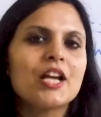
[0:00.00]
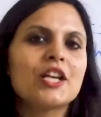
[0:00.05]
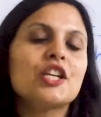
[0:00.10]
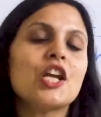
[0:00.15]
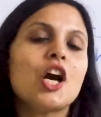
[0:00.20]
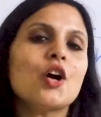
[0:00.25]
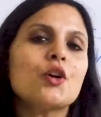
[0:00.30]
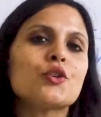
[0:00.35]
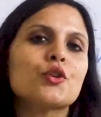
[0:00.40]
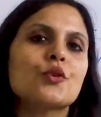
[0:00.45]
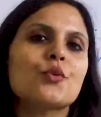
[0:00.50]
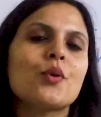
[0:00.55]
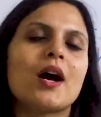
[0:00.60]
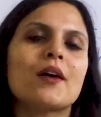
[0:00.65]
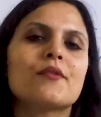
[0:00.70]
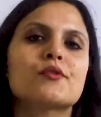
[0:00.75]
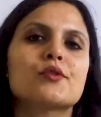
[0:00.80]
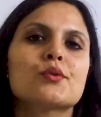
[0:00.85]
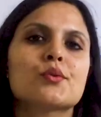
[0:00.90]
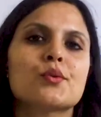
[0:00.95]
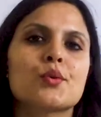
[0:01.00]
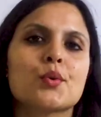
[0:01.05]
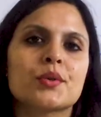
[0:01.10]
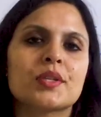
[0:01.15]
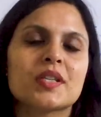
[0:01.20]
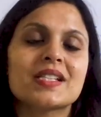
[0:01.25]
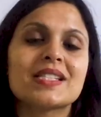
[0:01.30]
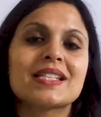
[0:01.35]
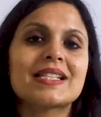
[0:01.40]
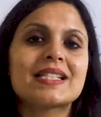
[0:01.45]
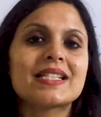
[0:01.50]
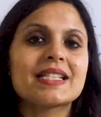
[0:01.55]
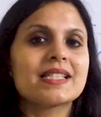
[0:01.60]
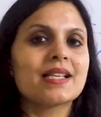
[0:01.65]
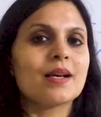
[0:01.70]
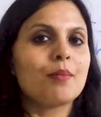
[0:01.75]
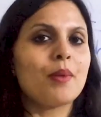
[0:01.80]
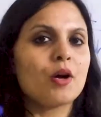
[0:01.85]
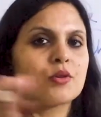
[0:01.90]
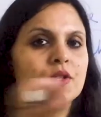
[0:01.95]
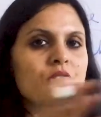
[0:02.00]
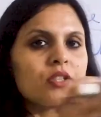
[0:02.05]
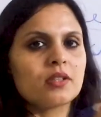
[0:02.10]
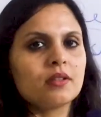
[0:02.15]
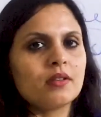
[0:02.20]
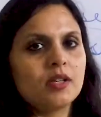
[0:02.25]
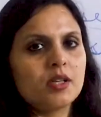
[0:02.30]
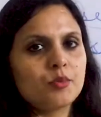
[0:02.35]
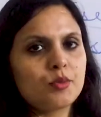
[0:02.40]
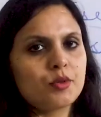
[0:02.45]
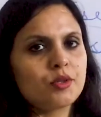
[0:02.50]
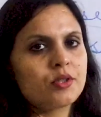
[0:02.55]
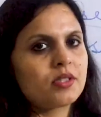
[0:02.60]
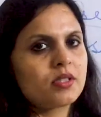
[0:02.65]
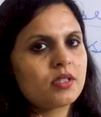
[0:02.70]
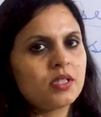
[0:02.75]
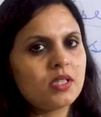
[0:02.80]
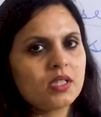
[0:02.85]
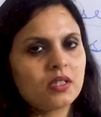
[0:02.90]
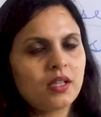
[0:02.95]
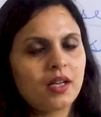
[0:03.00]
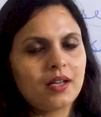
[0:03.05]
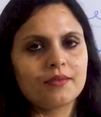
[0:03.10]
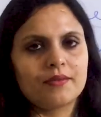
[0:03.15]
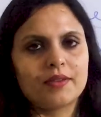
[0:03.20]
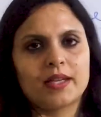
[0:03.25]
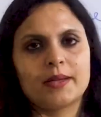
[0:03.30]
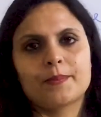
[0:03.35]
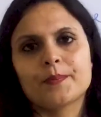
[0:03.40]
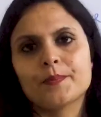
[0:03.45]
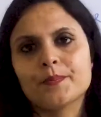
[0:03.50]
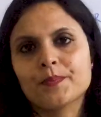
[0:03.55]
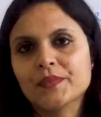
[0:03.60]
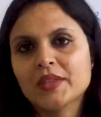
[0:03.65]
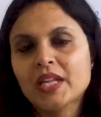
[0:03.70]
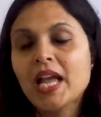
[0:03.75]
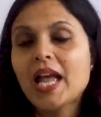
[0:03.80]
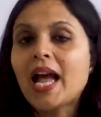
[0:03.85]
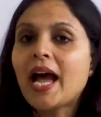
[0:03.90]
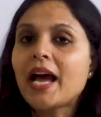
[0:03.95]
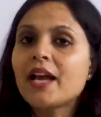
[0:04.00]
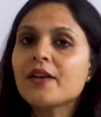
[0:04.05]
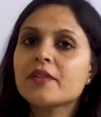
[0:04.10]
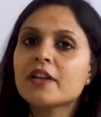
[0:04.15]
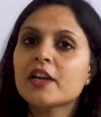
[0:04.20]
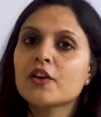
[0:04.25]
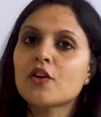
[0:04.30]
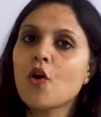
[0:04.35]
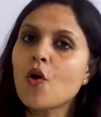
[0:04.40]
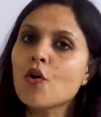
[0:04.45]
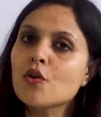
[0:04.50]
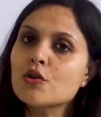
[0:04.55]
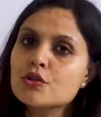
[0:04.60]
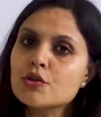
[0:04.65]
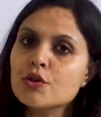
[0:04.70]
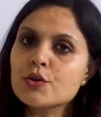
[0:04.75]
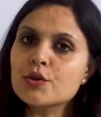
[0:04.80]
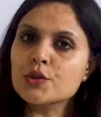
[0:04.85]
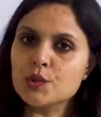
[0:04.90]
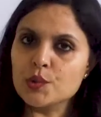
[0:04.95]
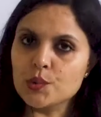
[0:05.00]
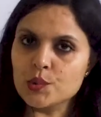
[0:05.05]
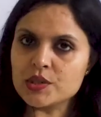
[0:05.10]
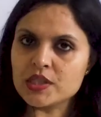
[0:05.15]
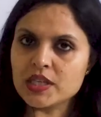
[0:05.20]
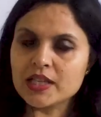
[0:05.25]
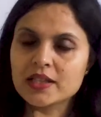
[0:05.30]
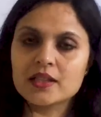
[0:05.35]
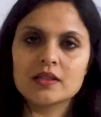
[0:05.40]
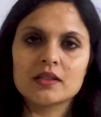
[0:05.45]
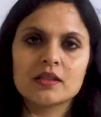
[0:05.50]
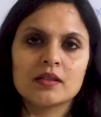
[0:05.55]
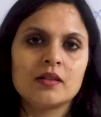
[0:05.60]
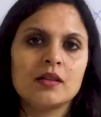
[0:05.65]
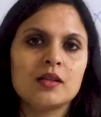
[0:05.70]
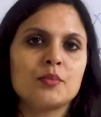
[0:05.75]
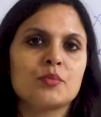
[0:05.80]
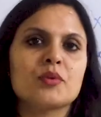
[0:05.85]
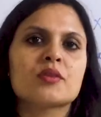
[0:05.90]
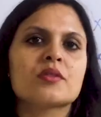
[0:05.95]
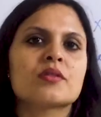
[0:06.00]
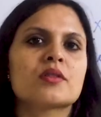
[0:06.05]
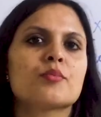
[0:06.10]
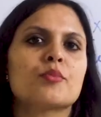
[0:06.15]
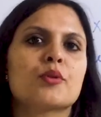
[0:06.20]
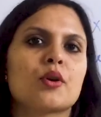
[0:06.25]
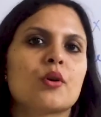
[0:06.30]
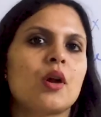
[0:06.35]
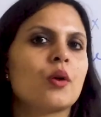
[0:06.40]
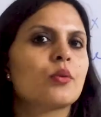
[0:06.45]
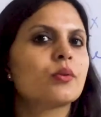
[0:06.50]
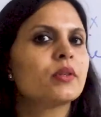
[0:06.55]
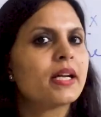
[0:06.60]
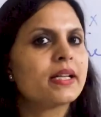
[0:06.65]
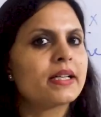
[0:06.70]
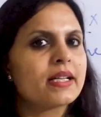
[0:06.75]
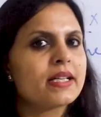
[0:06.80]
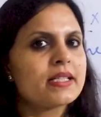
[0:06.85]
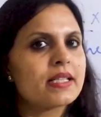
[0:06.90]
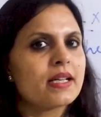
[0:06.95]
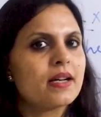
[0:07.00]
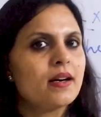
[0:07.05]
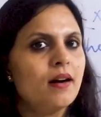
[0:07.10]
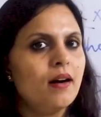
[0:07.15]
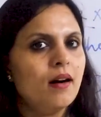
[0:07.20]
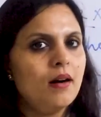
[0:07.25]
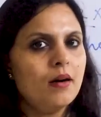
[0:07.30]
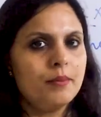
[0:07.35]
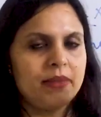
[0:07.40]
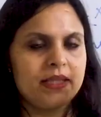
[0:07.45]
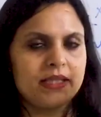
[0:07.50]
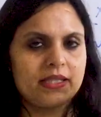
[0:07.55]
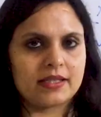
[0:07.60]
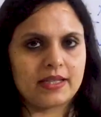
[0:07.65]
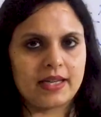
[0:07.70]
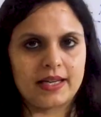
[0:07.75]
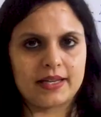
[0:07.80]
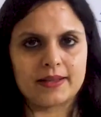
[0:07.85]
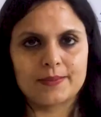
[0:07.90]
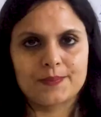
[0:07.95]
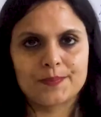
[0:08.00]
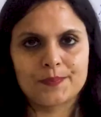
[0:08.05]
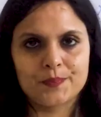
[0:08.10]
Now you have to notice it is about a third person, Tanvi. And we are also using the third person pronoun, that is her mistake.